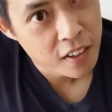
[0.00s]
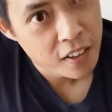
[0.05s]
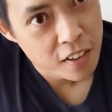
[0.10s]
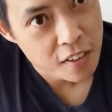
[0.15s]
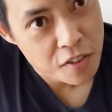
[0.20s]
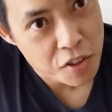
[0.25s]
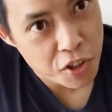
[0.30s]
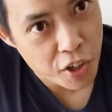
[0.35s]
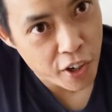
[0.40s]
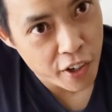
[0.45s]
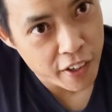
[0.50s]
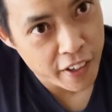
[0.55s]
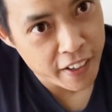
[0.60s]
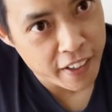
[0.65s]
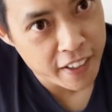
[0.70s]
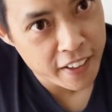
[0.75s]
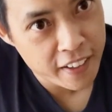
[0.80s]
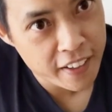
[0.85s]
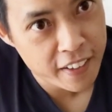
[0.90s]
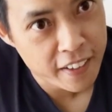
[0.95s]

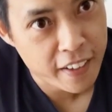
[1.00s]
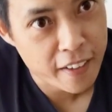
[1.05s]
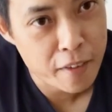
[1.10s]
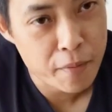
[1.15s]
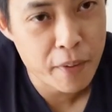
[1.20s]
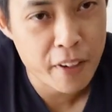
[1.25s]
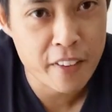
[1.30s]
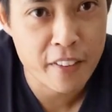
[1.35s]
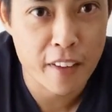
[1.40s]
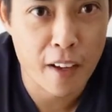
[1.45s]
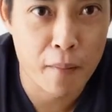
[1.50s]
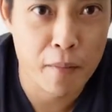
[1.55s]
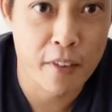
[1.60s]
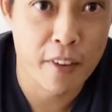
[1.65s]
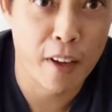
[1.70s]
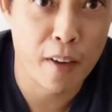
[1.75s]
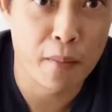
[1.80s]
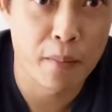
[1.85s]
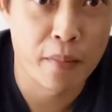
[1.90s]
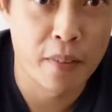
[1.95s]
Jody gives me a thumbs
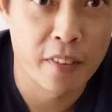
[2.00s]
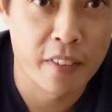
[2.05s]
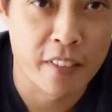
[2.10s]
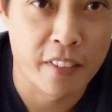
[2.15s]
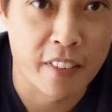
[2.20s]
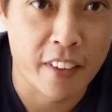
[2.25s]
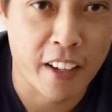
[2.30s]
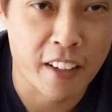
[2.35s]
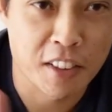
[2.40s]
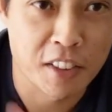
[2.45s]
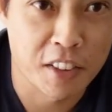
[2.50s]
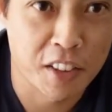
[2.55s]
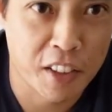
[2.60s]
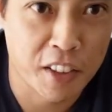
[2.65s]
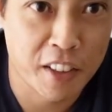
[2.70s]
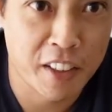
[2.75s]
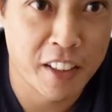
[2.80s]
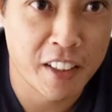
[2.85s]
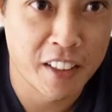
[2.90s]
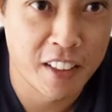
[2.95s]
up. Thanks,
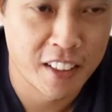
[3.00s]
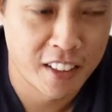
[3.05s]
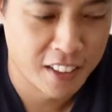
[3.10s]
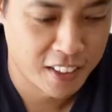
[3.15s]
Jody.